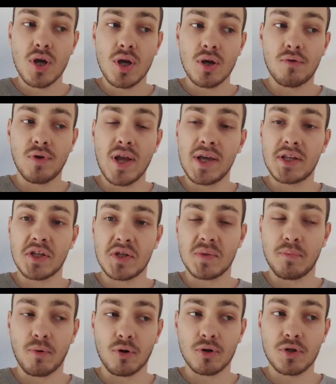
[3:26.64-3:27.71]
related
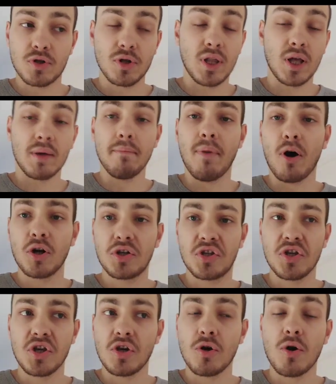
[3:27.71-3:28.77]
sports, so like
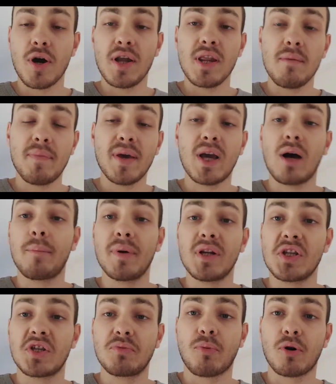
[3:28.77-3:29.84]
boxing or pick up any
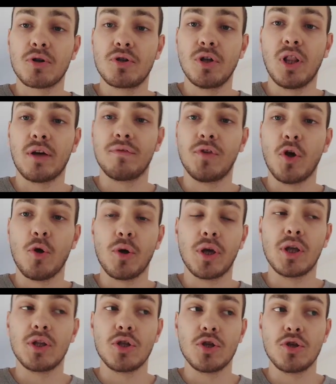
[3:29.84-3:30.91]
sports you love
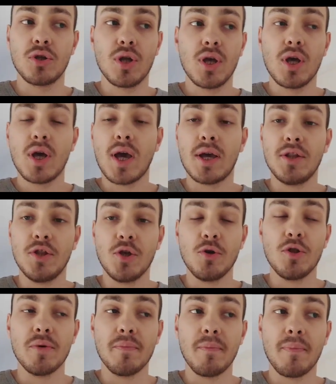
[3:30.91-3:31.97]
doing and do
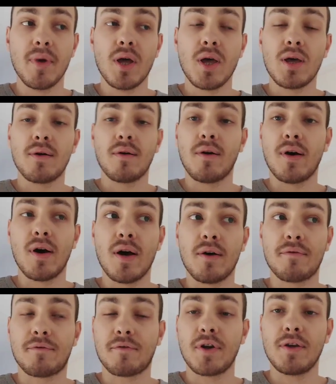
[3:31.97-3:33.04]
them
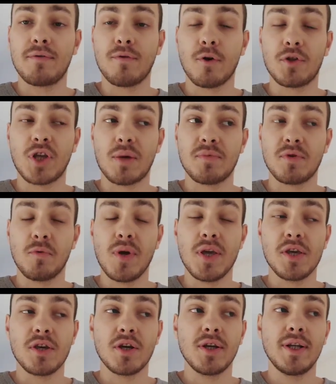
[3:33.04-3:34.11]
3-4 times a
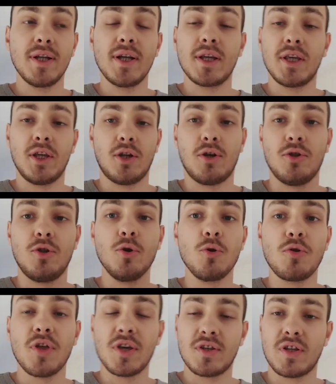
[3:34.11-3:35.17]
week. You know, do
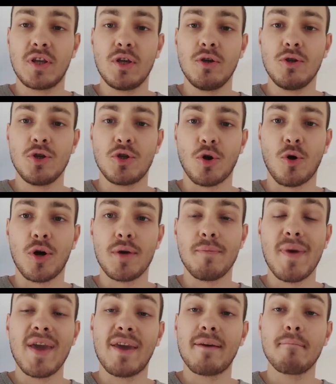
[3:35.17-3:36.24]
things that you enjoy.
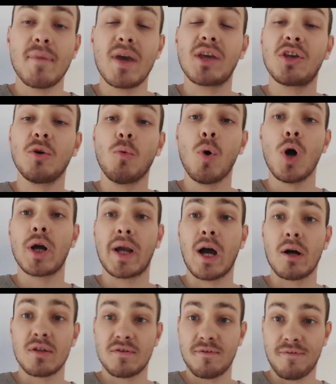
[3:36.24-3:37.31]
Make your
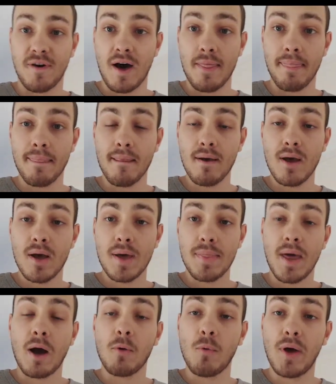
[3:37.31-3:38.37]
workouts fun.
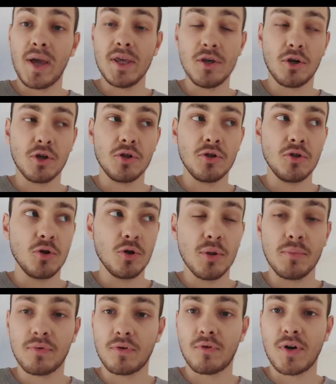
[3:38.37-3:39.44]
That way you can do them
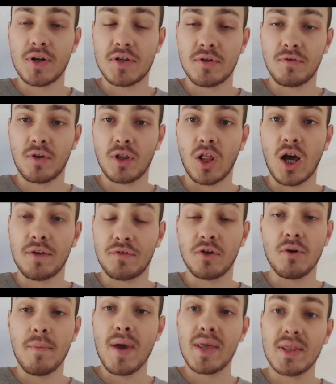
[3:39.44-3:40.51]
for the rest of your life. You know,
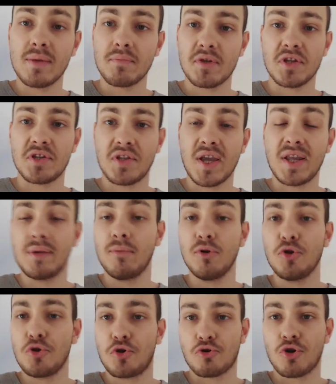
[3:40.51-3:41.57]
make them sustainable,
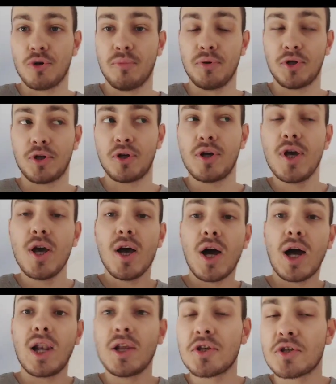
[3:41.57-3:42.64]
enjoyable. You know,
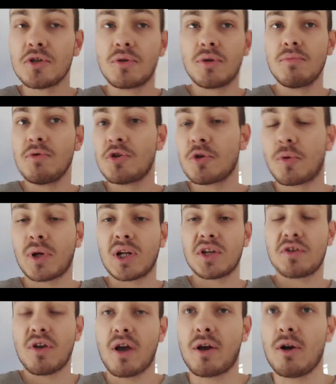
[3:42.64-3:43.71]
I listen to music when I
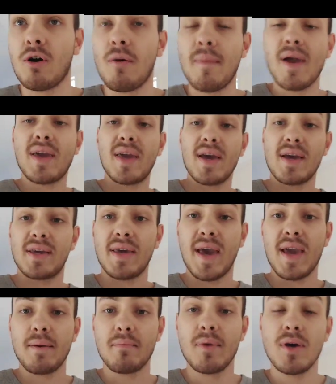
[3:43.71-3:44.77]
cycle. Or make it a
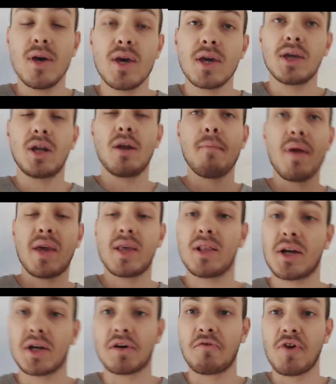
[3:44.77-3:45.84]
game. You know, make it
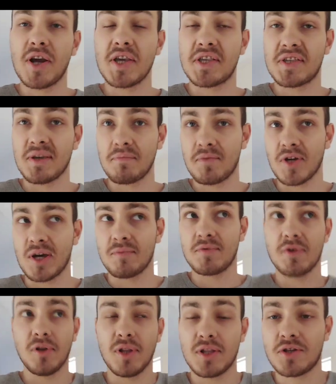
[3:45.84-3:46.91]
like a race sometimes.
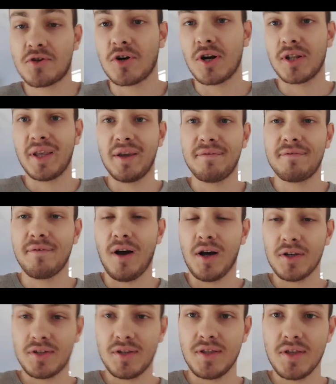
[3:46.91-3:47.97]
Or let's try to get
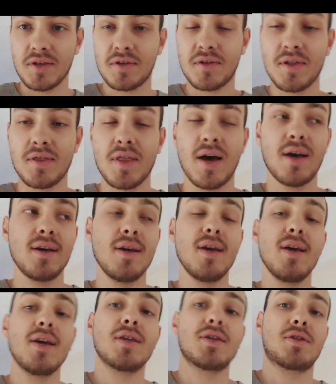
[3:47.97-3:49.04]
faster, this and that.
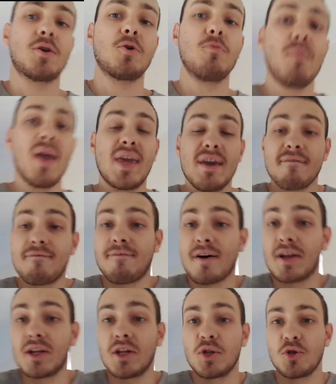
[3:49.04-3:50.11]
So make it
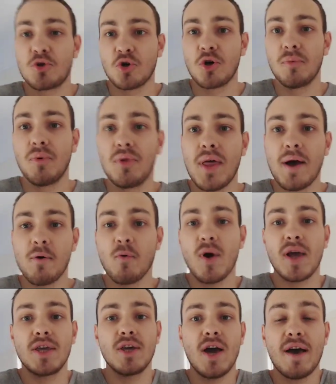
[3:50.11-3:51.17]
fun and enjoyable. That
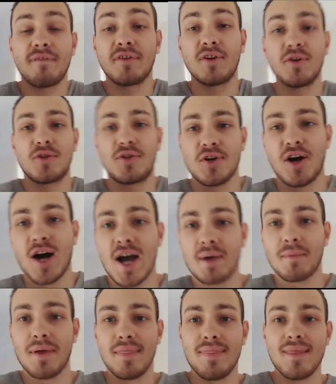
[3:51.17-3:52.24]
way you're having good time
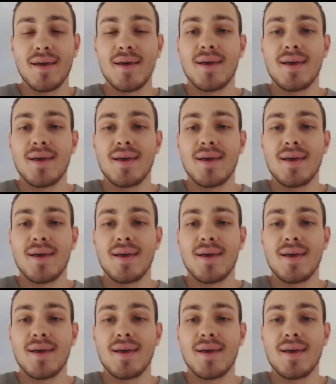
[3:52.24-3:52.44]
and